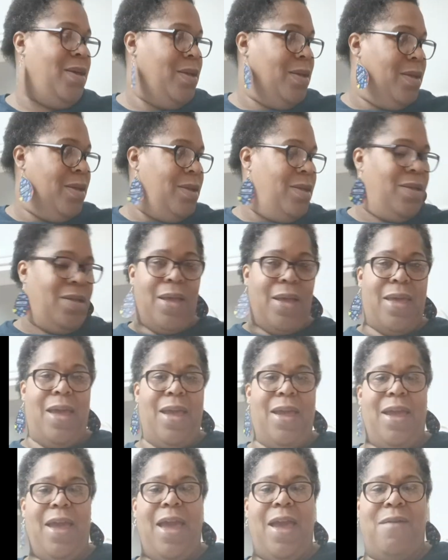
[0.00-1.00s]
I
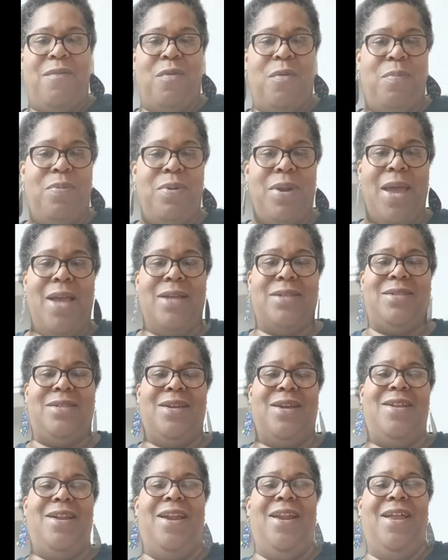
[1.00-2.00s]
can't have no plastic
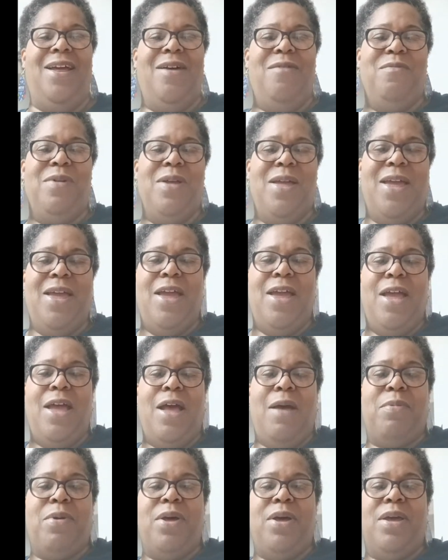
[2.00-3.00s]
stuff. I'm
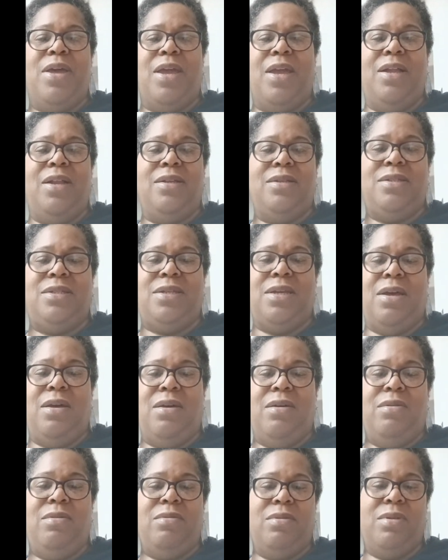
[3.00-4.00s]
cooking,
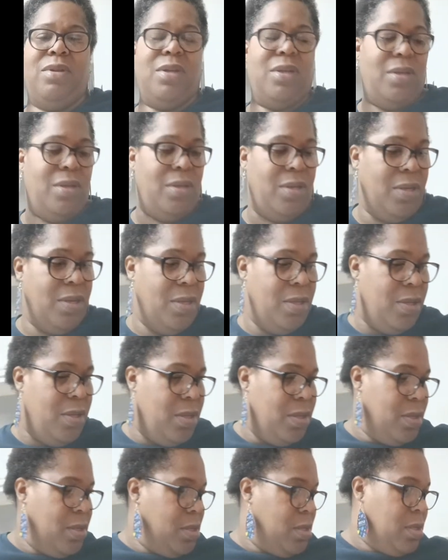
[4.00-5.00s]
so
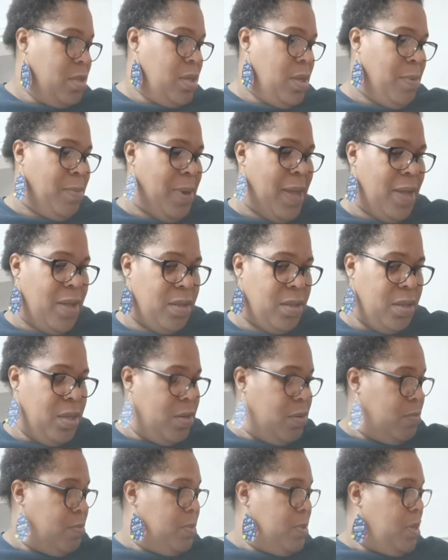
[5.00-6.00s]
I'm not gonna
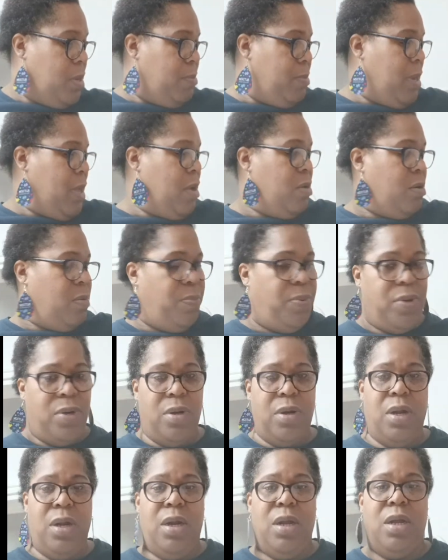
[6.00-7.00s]
put on
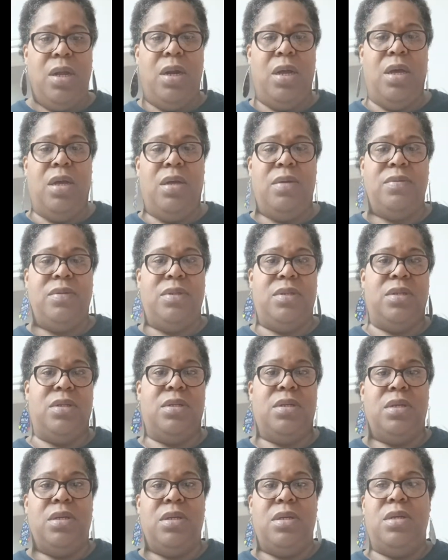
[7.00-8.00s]
any gloves.
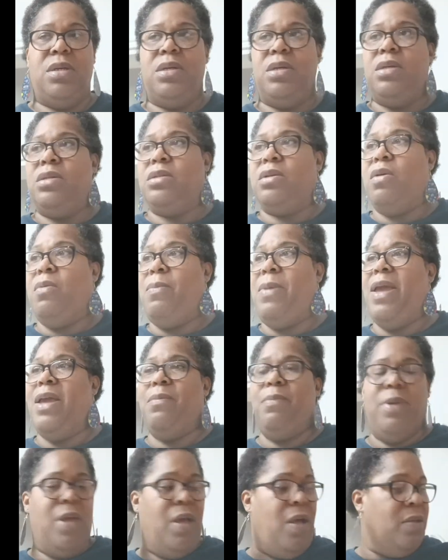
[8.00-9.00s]
Gonna make
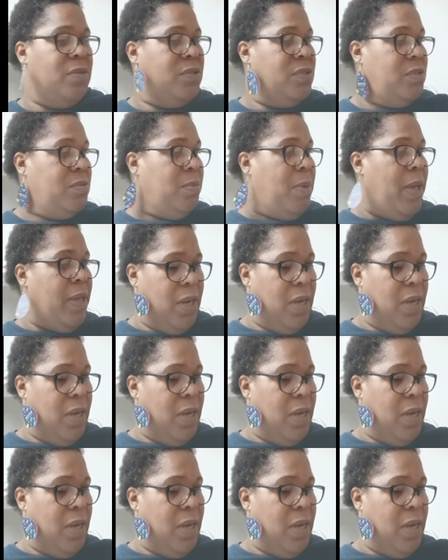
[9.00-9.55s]
me all sweaty.